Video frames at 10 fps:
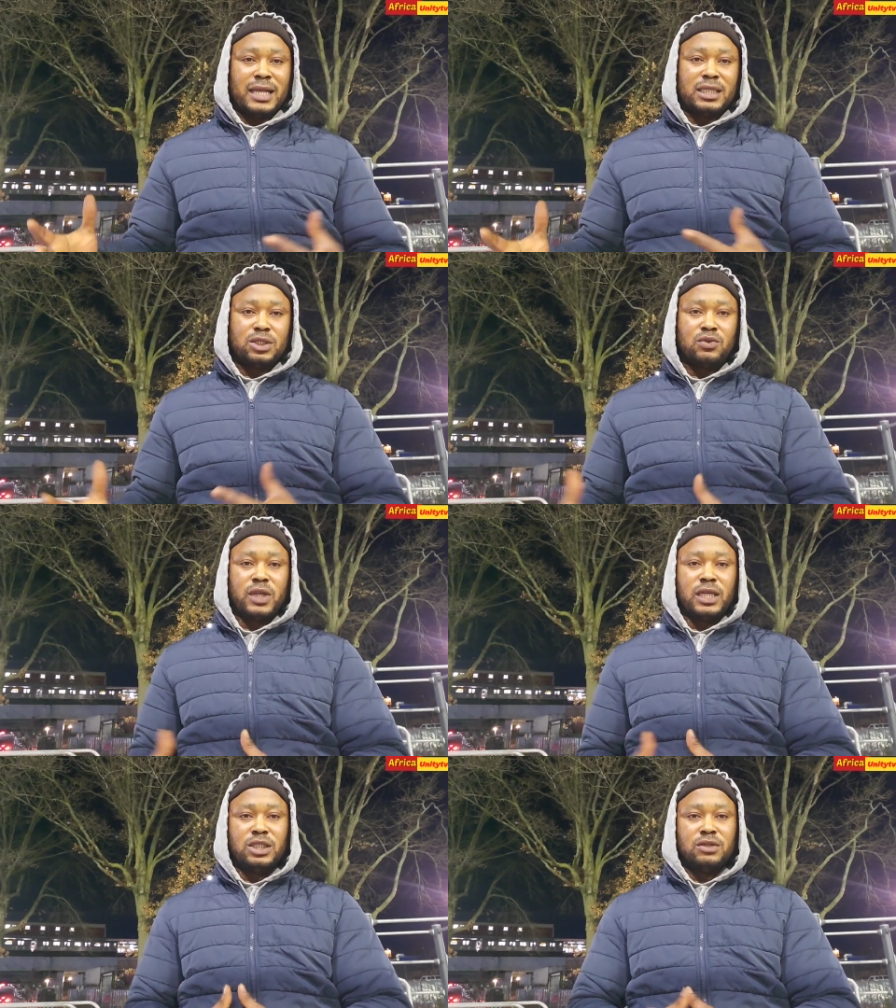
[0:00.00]
artists to
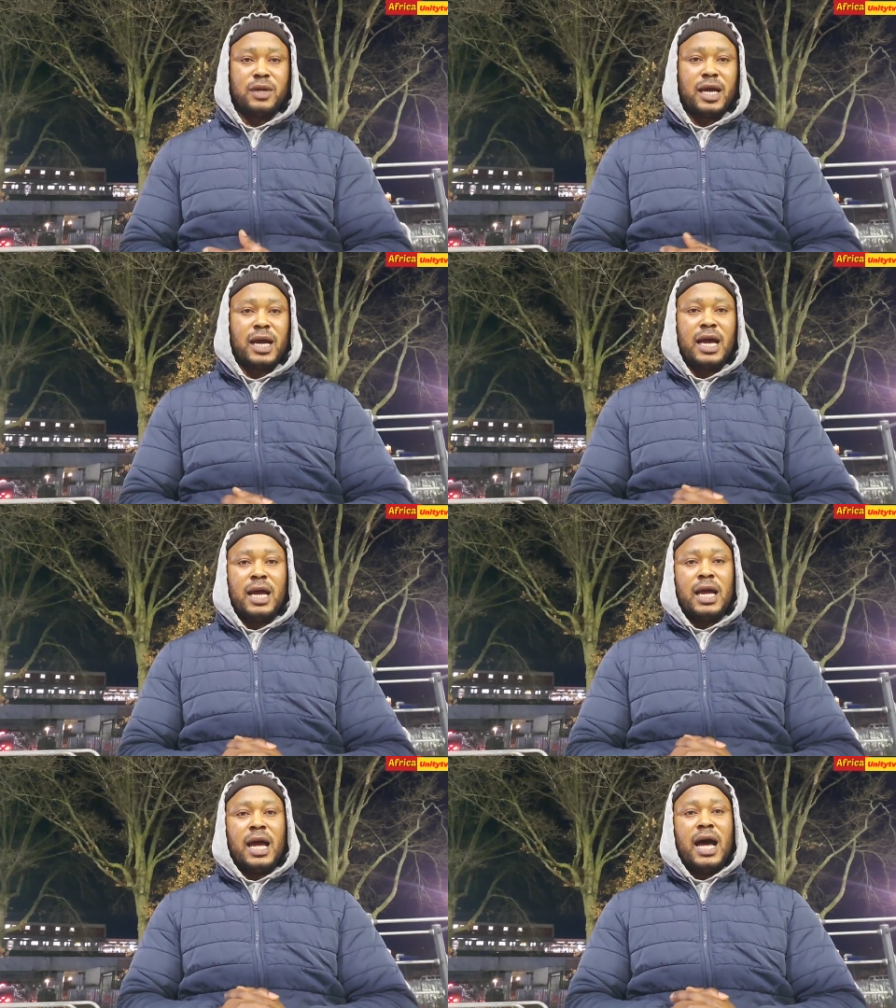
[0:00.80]
Nigeria
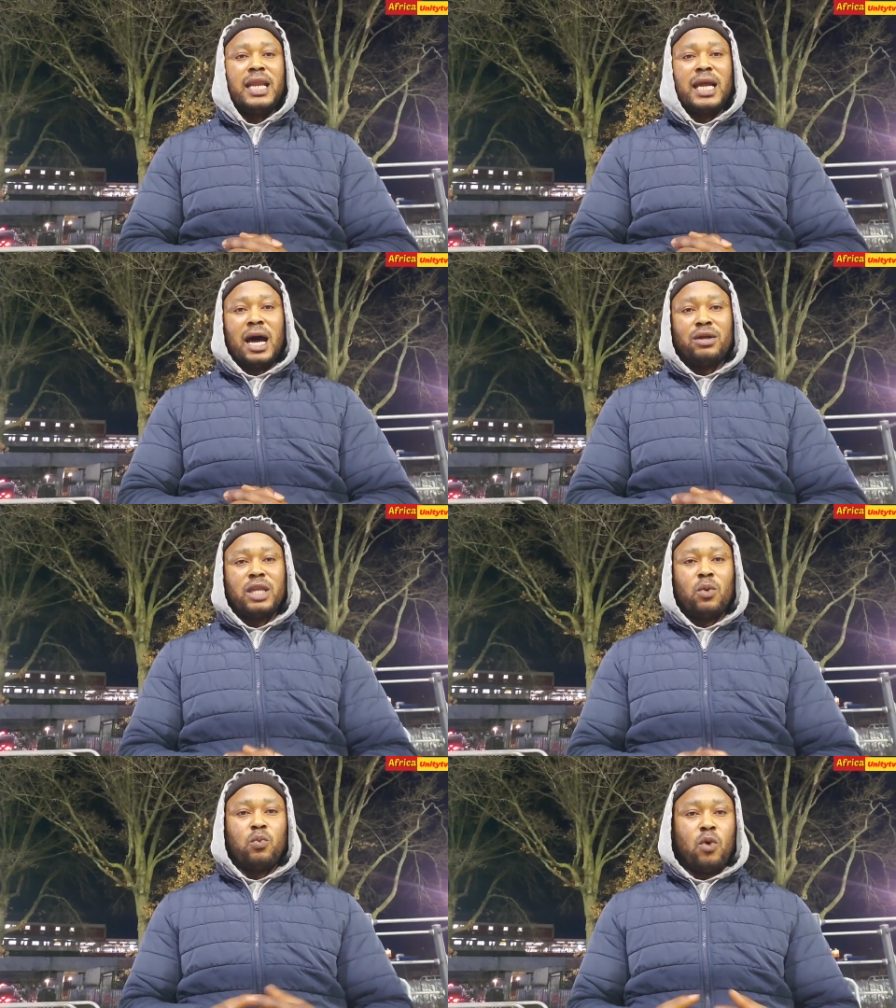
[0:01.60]
and how
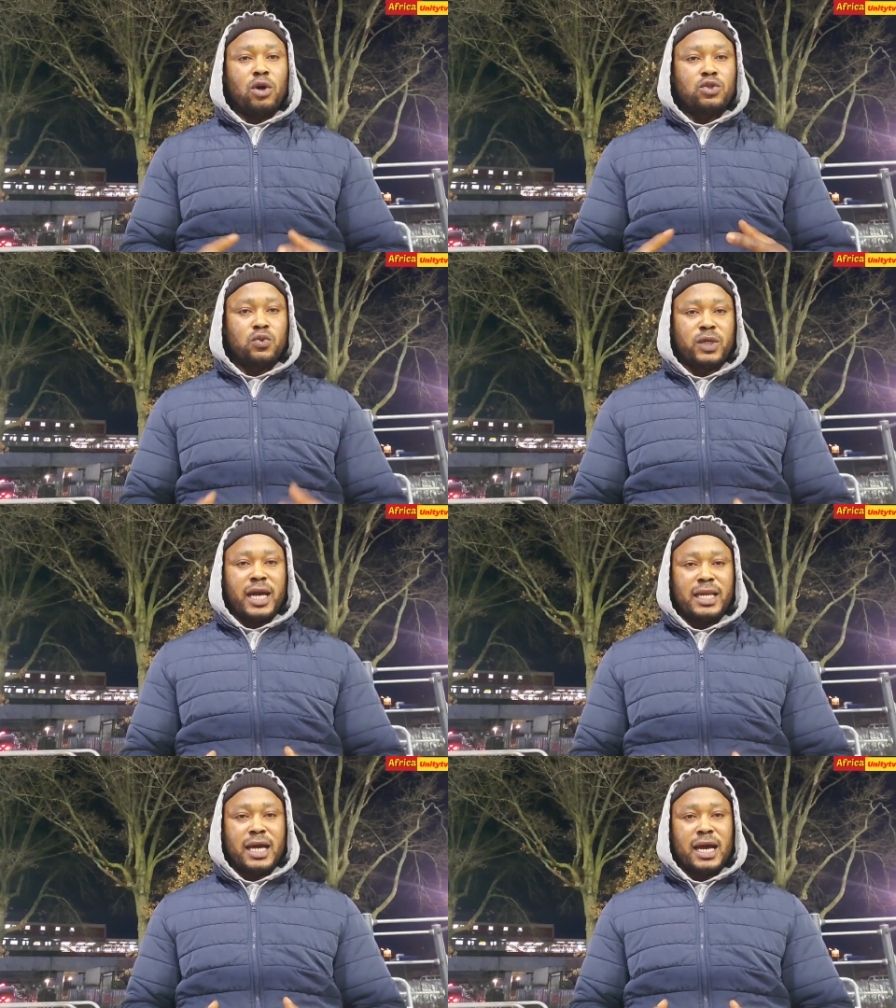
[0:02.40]
they work
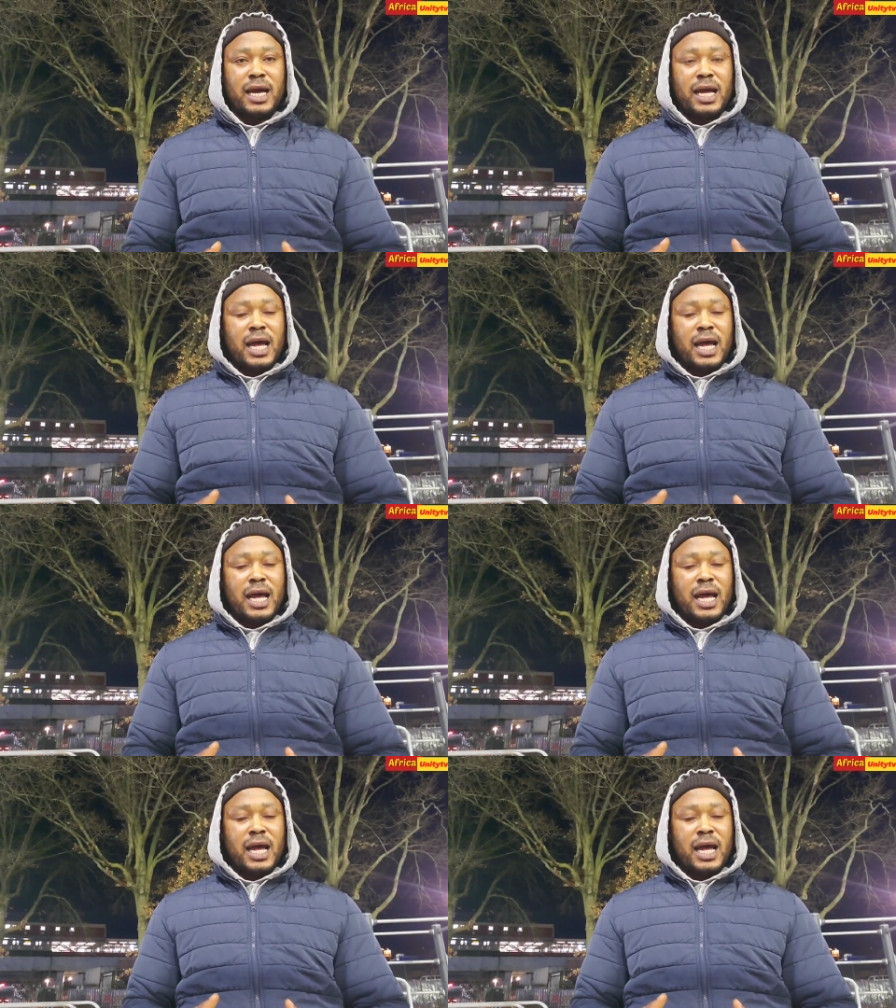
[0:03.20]
together